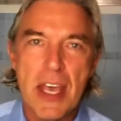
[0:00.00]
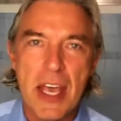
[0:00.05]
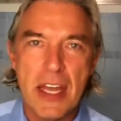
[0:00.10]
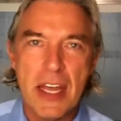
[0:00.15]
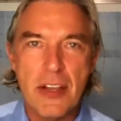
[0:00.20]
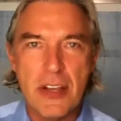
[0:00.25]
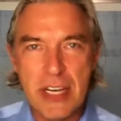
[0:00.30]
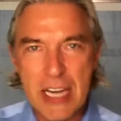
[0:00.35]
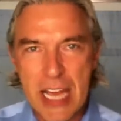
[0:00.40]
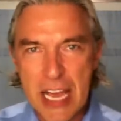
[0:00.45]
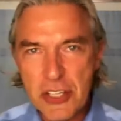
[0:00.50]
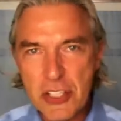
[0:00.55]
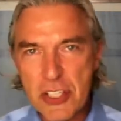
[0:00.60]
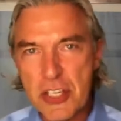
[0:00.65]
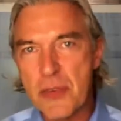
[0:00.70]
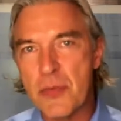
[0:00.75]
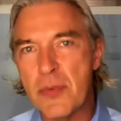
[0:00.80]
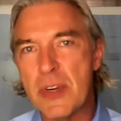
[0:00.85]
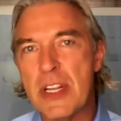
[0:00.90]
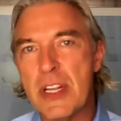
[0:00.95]
And you can
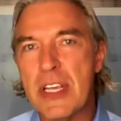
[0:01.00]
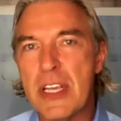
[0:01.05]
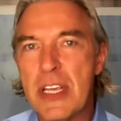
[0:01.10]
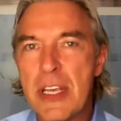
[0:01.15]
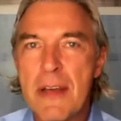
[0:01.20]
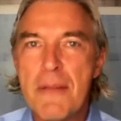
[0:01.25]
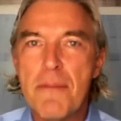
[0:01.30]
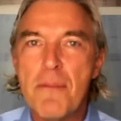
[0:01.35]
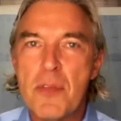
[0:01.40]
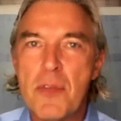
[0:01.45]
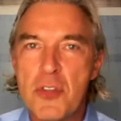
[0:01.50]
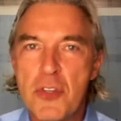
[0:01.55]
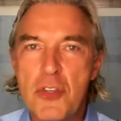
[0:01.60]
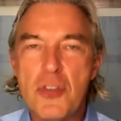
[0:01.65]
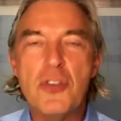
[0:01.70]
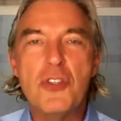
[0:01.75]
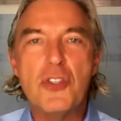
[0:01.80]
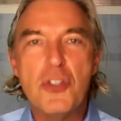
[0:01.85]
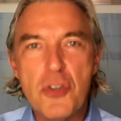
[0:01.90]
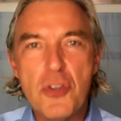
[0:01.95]
actually really
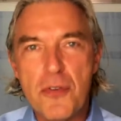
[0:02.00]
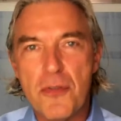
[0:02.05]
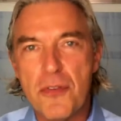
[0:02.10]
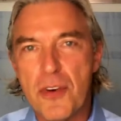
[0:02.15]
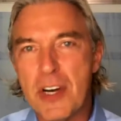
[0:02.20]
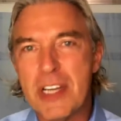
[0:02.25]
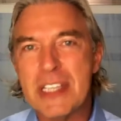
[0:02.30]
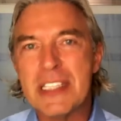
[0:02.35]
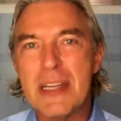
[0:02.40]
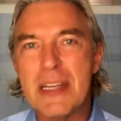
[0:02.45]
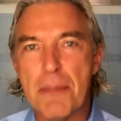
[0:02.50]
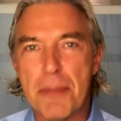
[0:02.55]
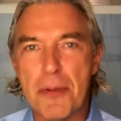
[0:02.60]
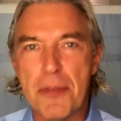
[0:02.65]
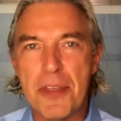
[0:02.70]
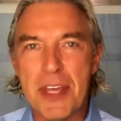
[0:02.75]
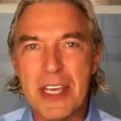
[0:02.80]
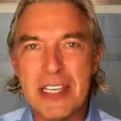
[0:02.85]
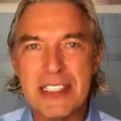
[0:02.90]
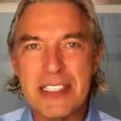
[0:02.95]
do two very simple
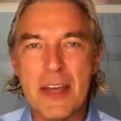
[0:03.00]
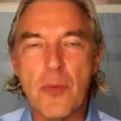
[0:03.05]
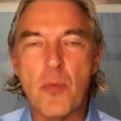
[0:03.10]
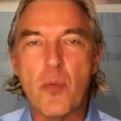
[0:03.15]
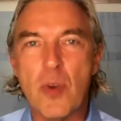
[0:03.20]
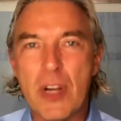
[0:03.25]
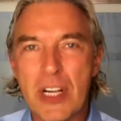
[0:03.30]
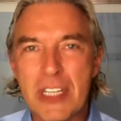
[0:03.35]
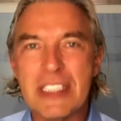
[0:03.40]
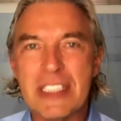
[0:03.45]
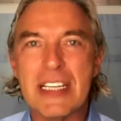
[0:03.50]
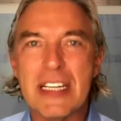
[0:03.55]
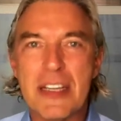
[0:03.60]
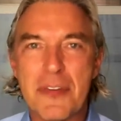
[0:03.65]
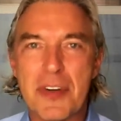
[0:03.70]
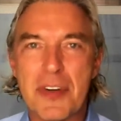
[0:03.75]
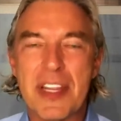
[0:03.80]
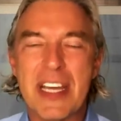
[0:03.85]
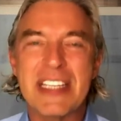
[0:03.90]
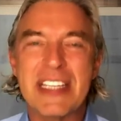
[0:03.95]
things that will
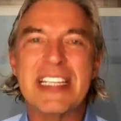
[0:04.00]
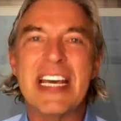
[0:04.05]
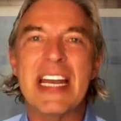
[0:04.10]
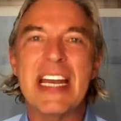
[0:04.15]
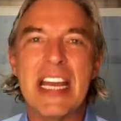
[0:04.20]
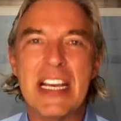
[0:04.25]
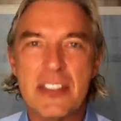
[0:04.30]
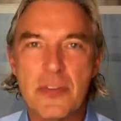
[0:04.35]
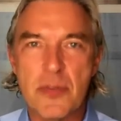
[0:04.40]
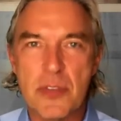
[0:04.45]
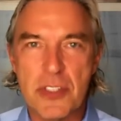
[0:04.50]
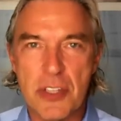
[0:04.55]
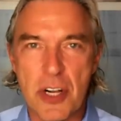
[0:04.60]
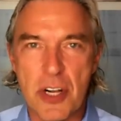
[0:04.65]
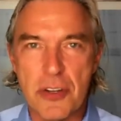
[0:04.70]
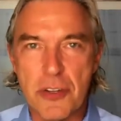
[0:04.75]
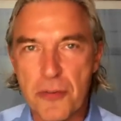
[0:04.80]
deliver that ten X result.